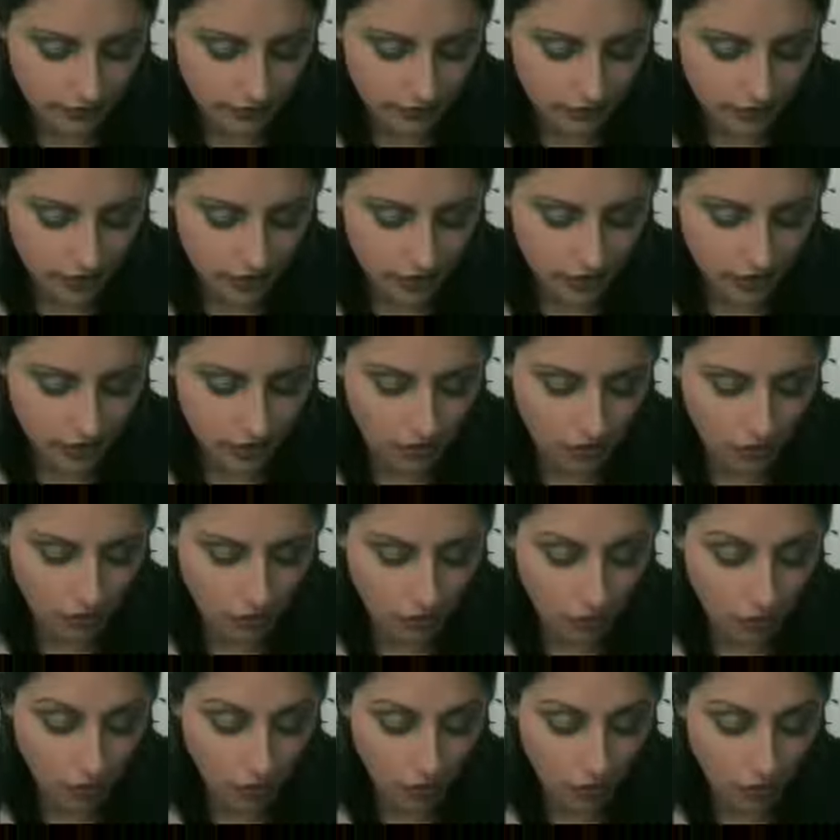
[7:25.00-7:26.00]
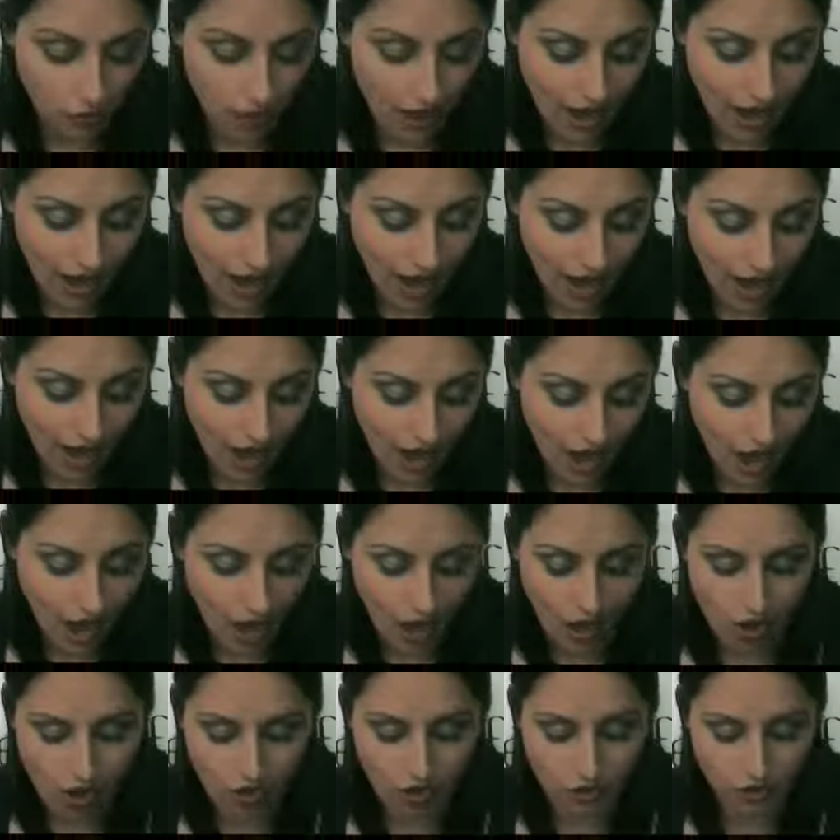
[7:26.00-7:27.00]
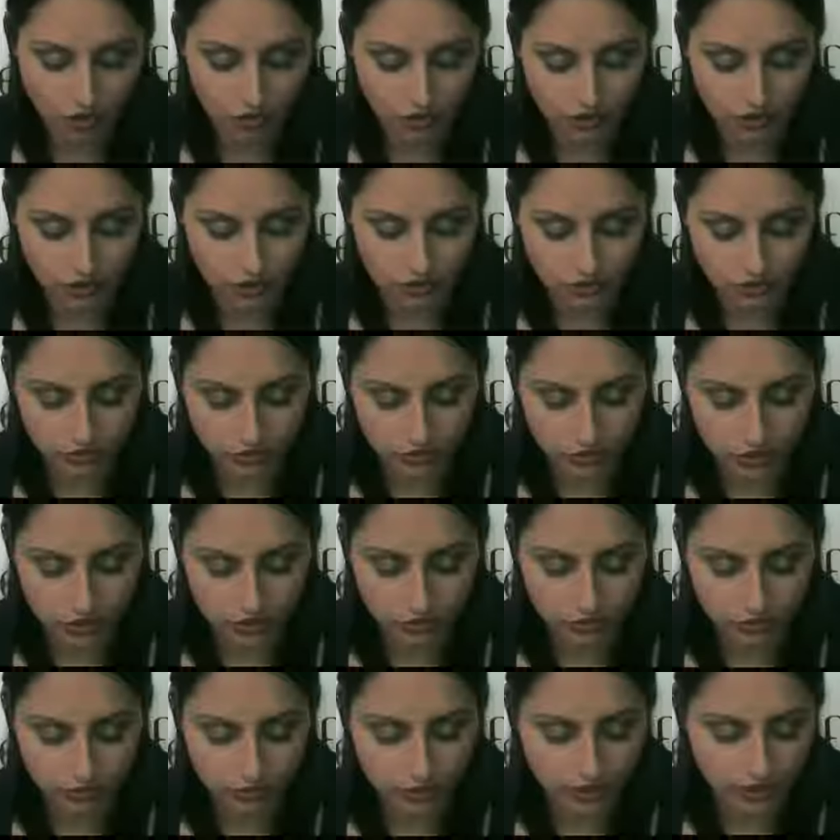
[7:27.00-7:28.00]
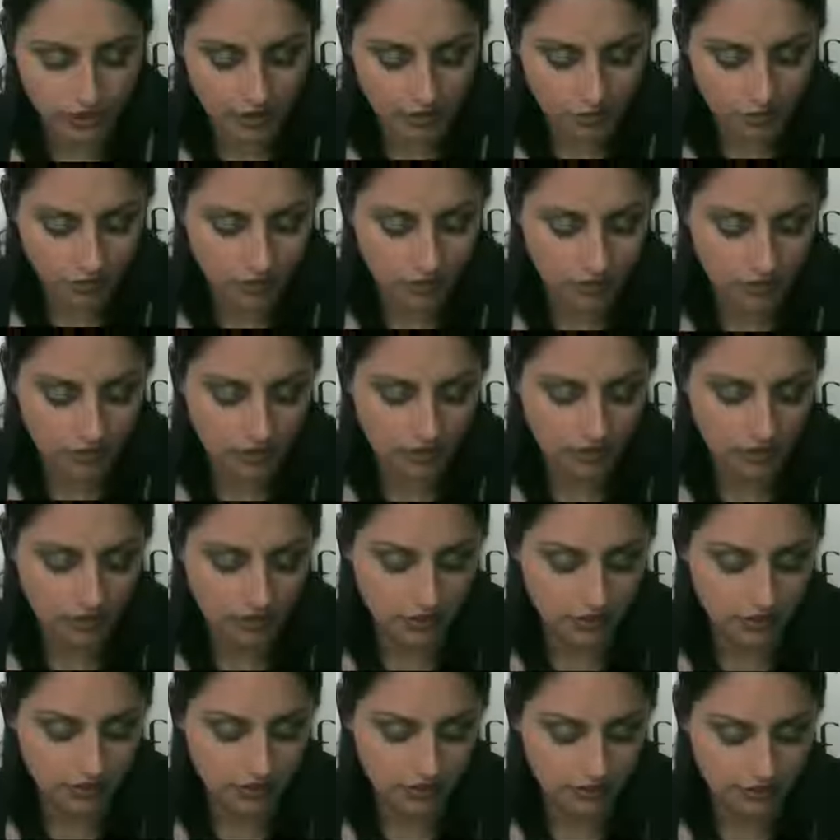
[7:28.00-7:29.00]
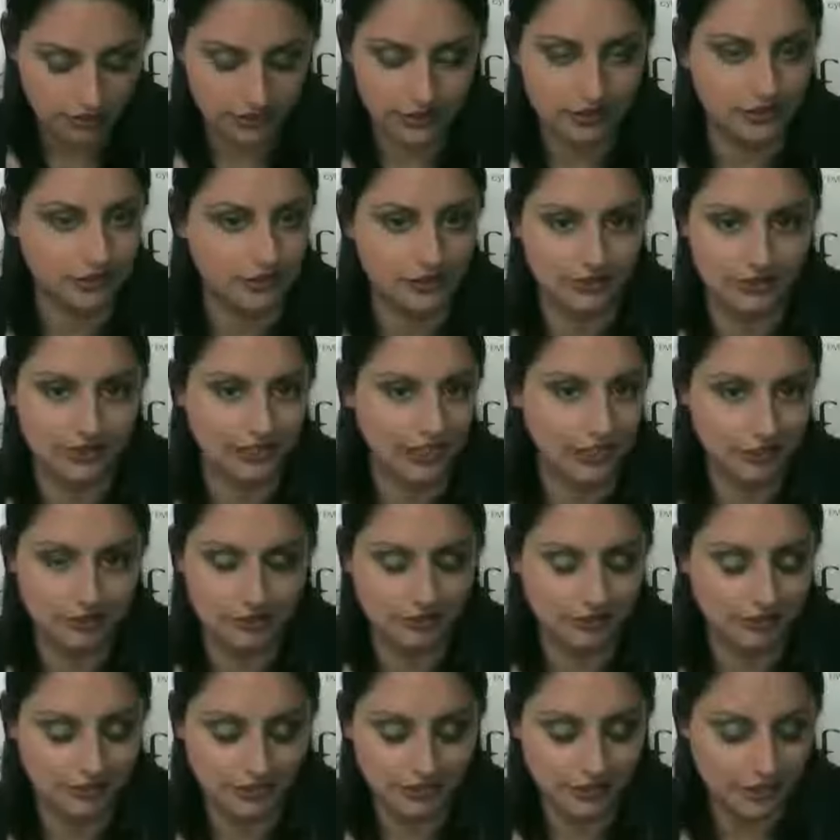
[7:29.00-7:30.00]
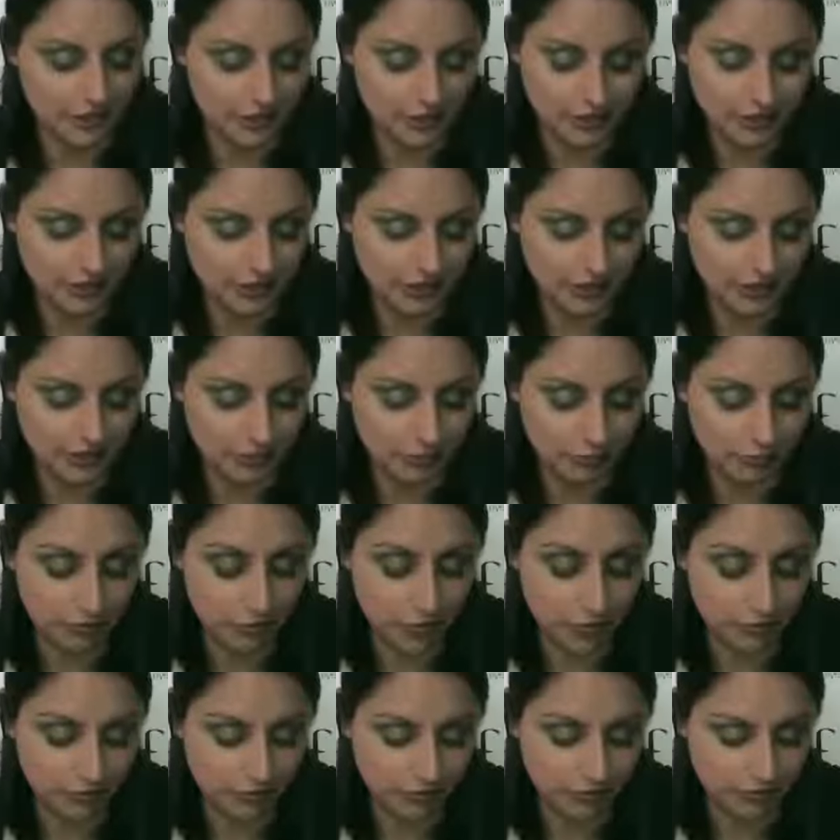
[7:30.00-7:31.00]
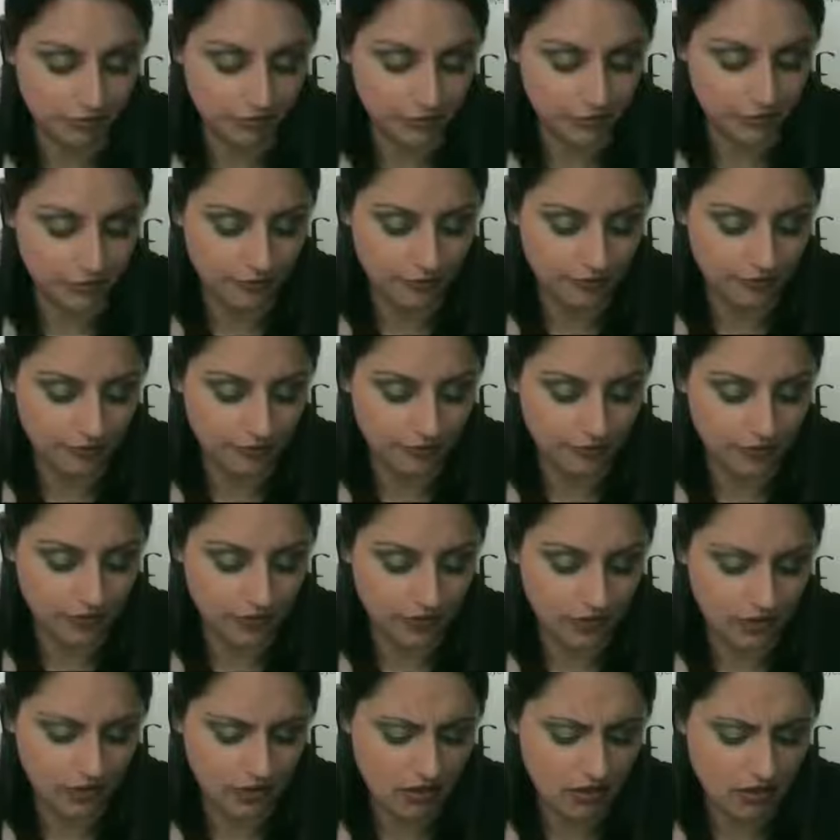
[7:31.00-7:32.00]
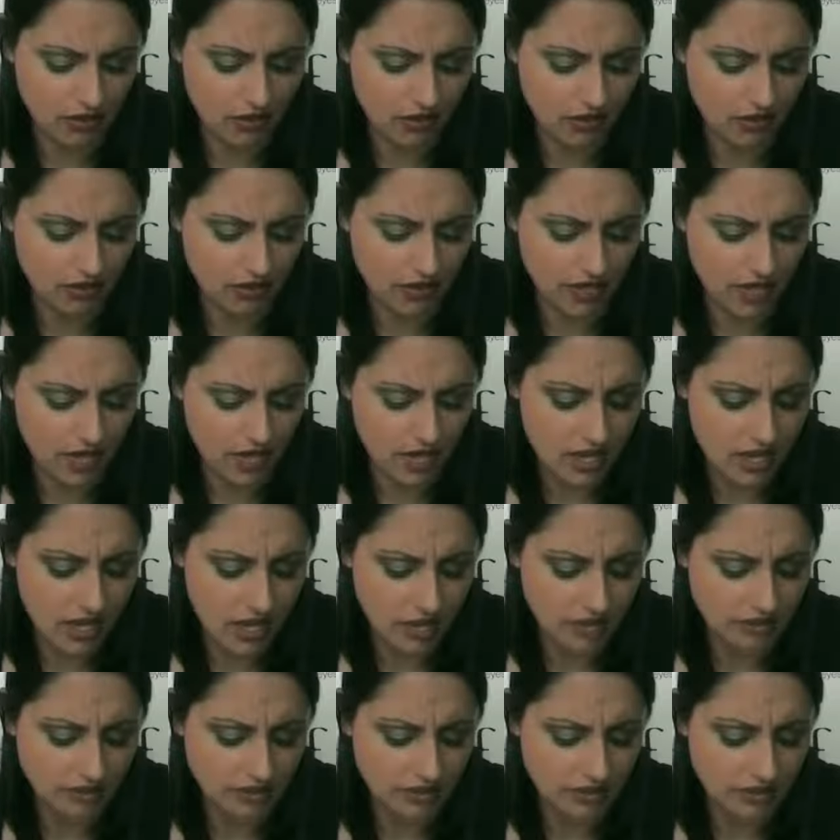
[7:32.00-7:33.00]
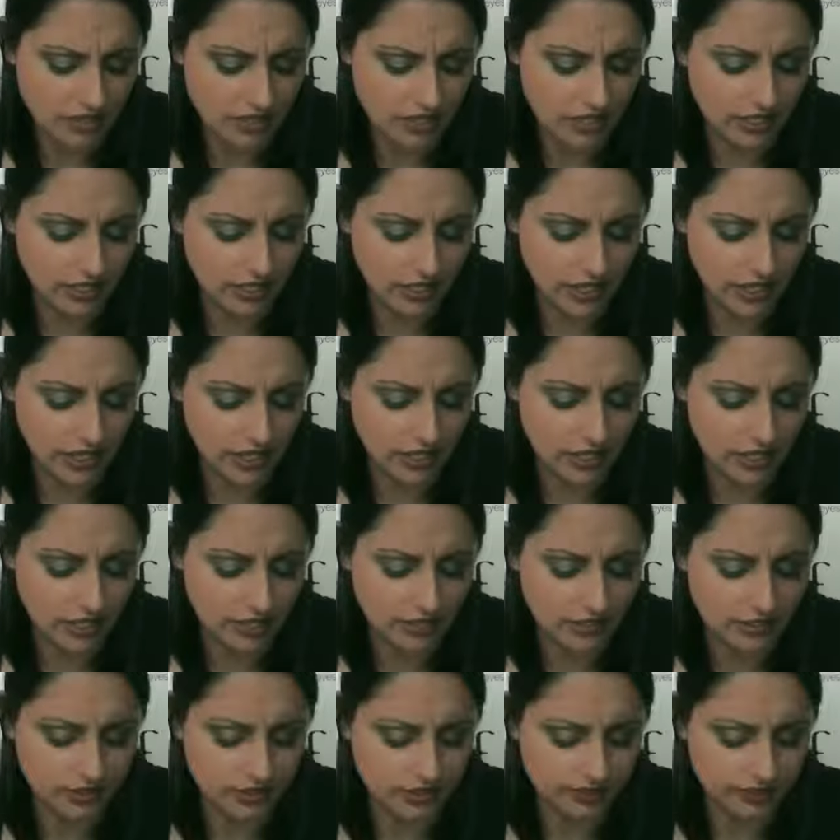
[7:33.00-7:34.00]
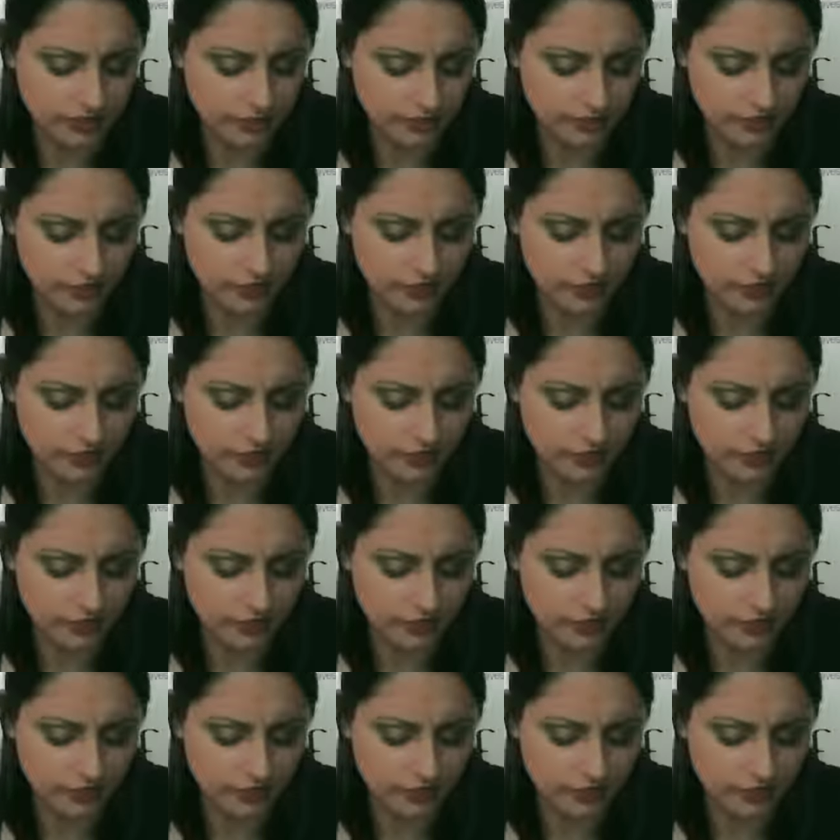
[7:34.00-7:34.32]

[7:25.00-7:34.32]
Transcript: So wow, I just got a shock with that one, because it's not naturally nude, it's beautiful. Oh yeah, I really like those.